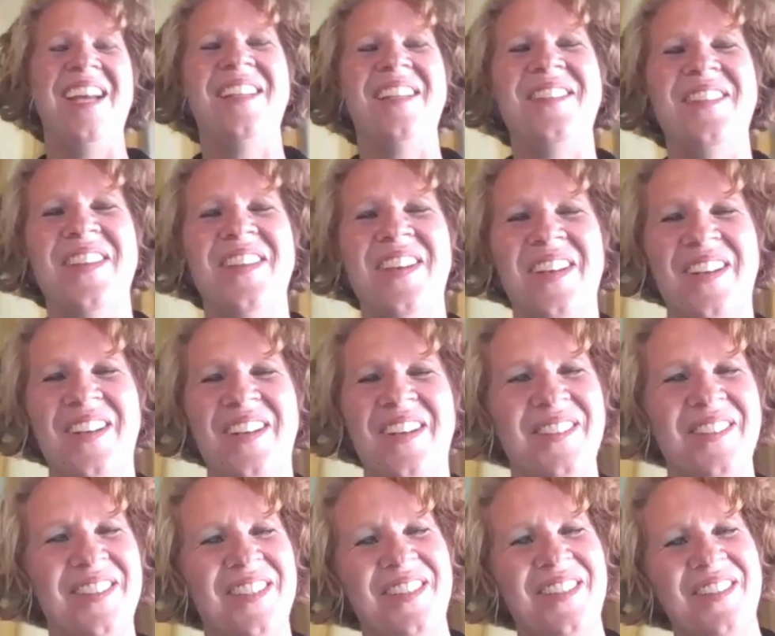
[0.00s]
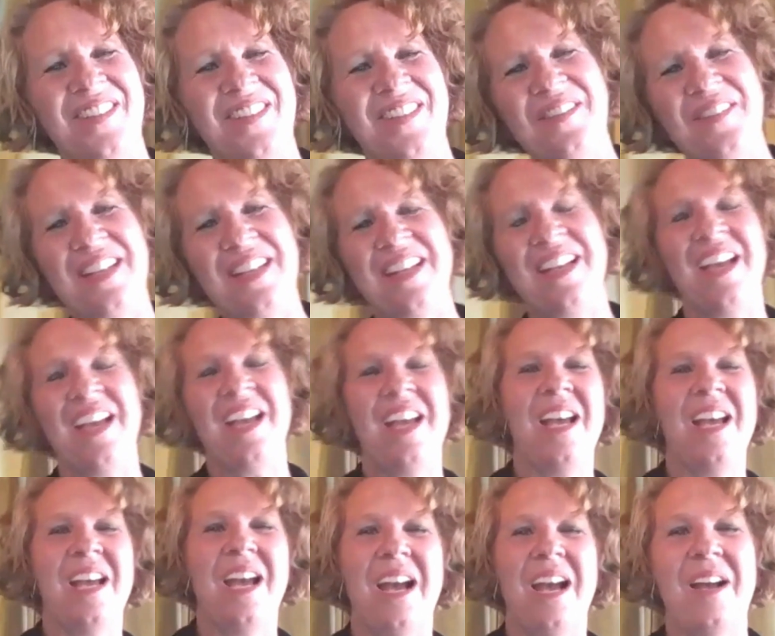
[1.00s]
No, no. I mean,
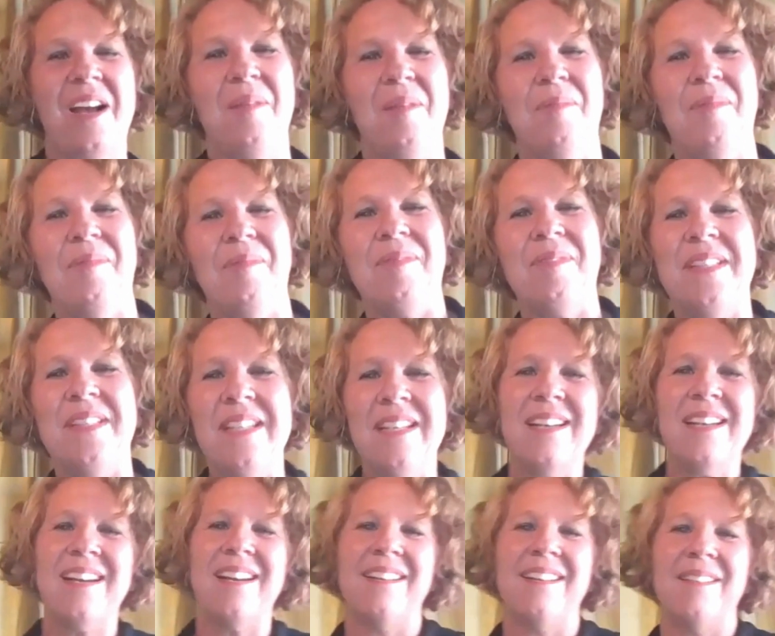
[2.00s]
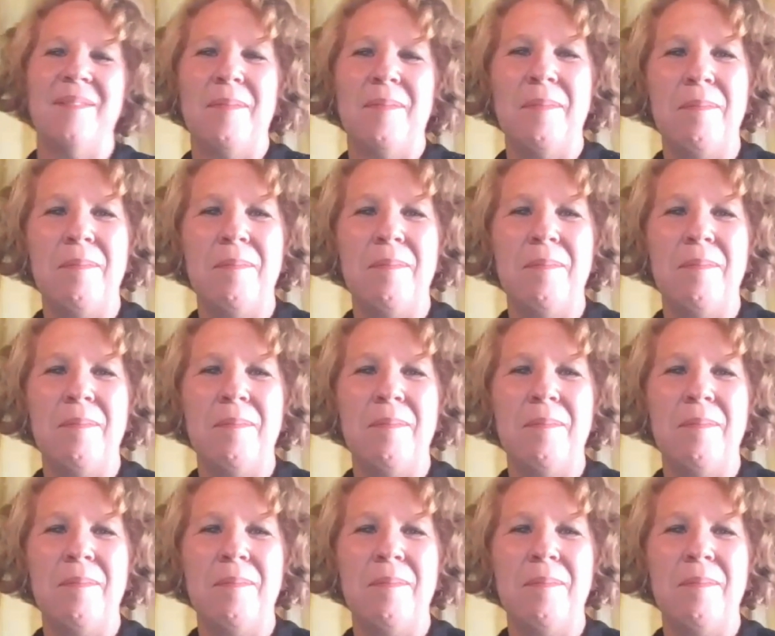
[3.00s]
yeah,